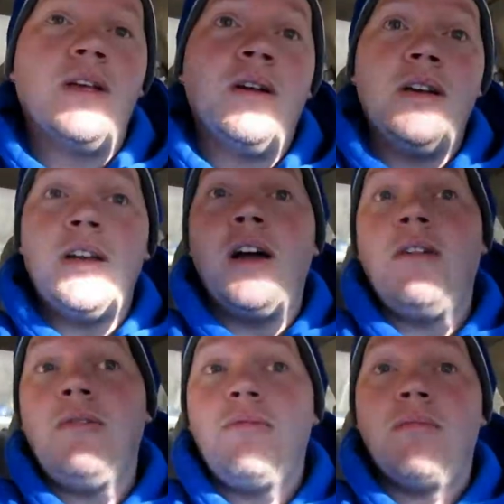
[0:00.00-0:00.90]
well, you
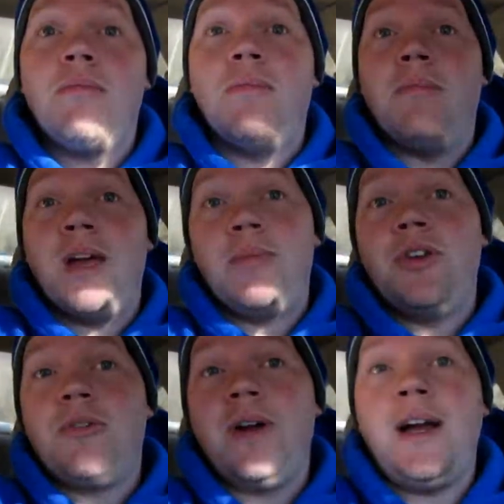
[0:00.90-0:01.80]
know, maybe
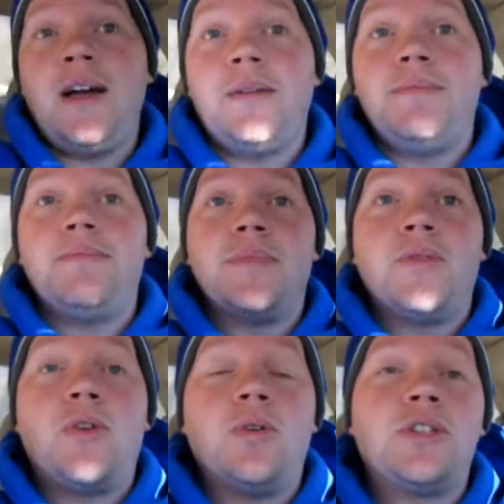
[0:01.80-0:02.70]
you're right.
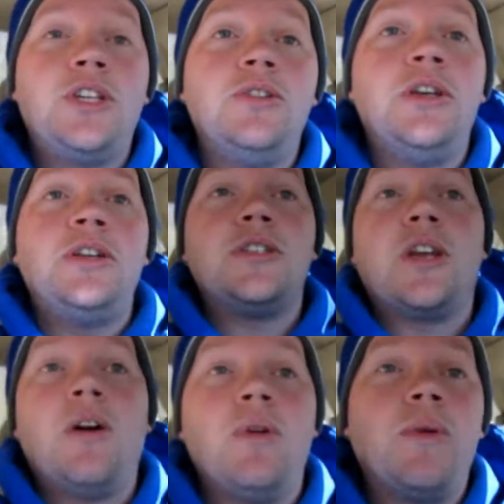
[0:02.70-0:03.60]
Of course, 2 years
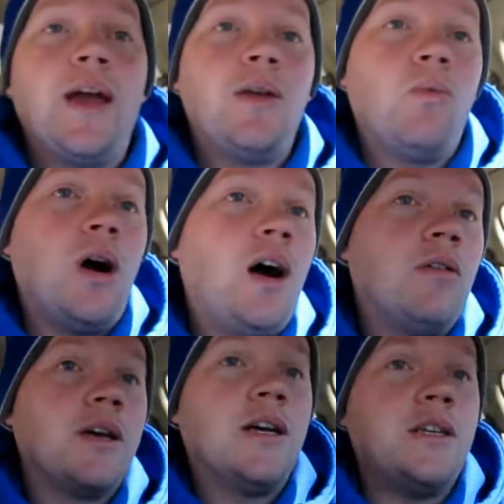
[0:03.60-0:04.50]
ago when we had
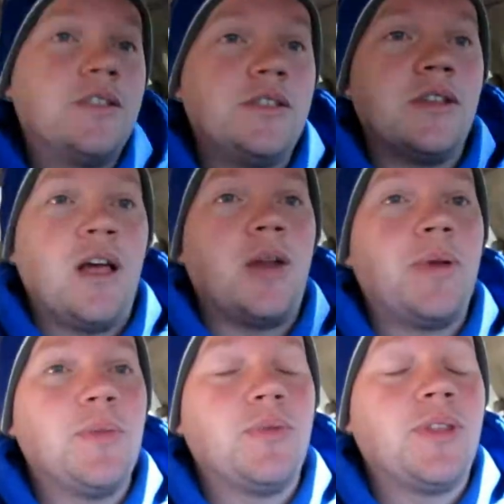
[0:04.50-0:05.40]
Wall and Cousins, a lot of
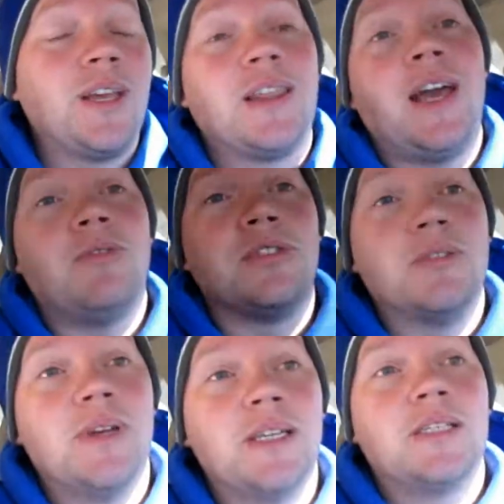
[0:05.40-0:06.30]
people think that was
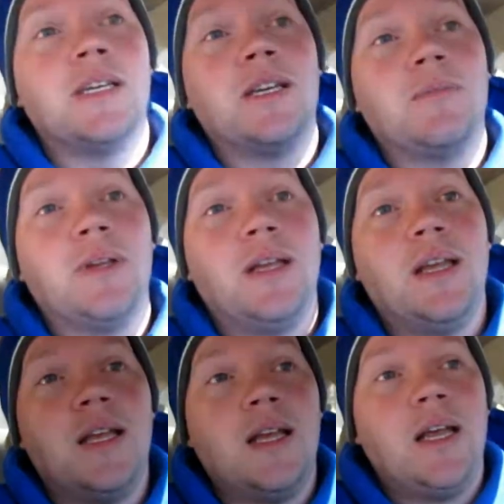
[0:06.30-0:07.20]
the best
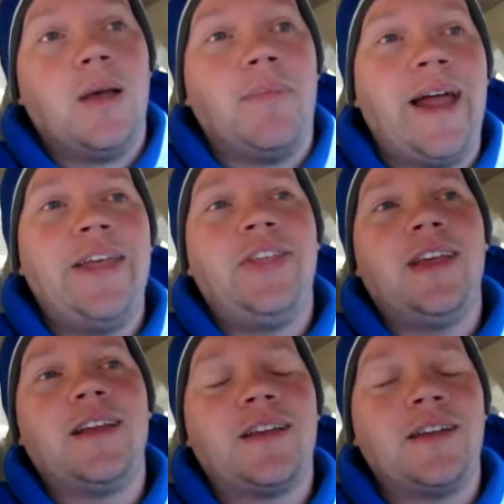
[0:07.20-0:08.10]
team. But I
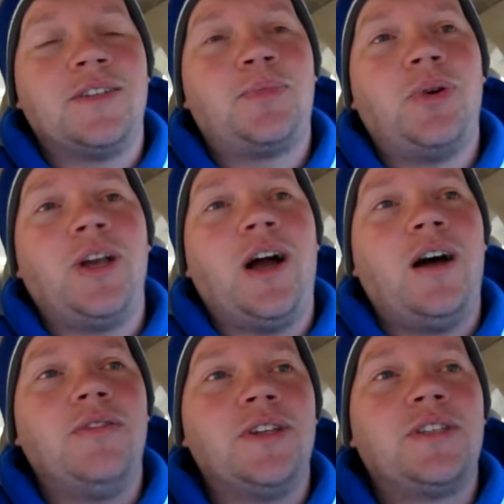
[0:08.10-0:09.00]
think it's pretty
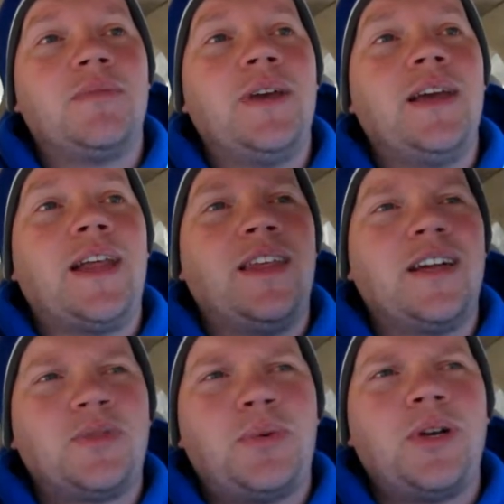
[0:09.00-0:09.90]
obvious to me. I
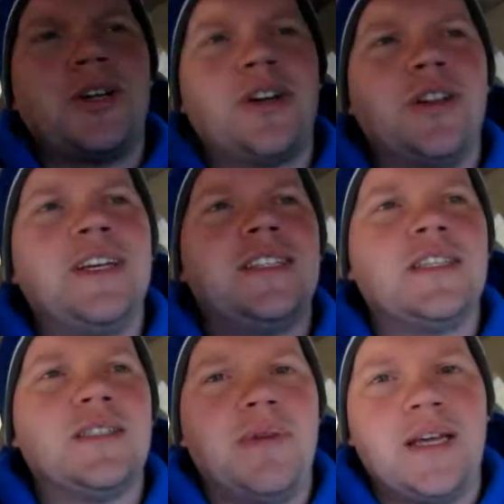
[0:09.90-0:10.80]
think it's pretty clear. This
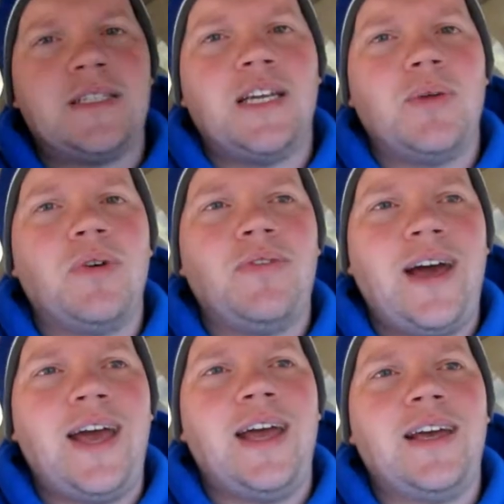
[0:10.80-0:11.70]
is the best team we've
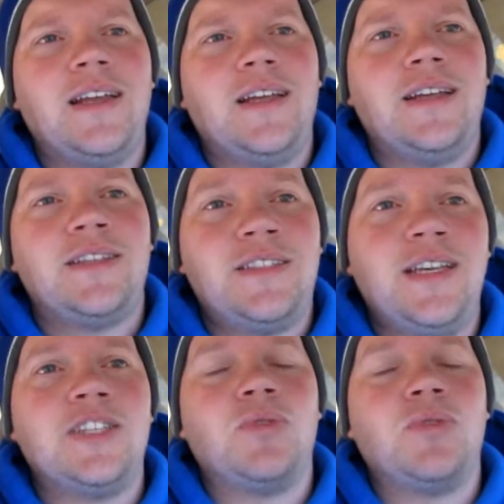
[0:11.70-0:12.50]
had since